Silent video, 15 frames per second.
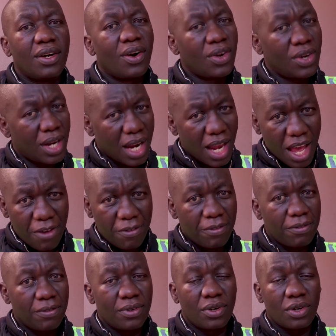on
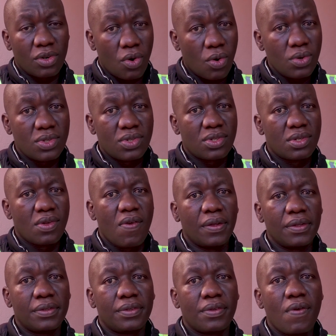live roads,
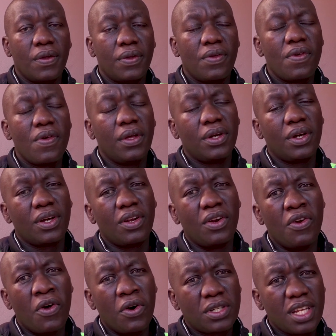
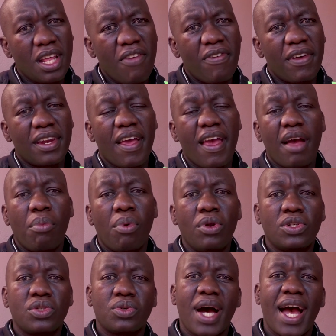not even
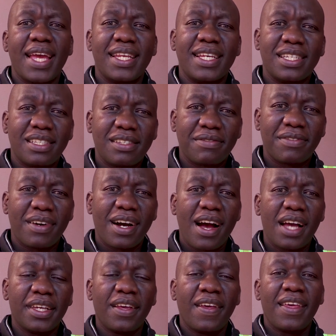able to
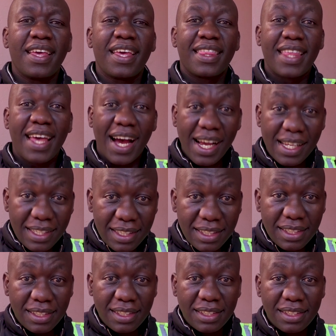identify the
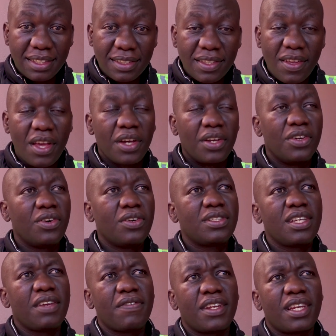hazards,
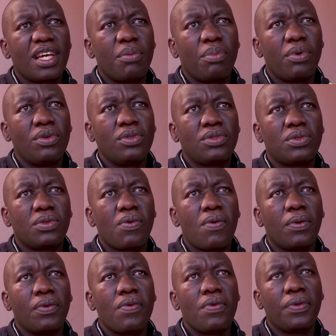not even able
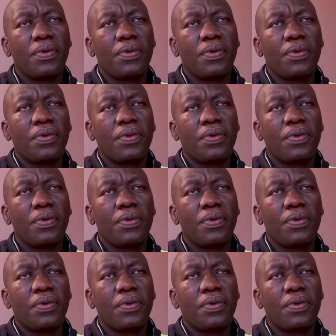to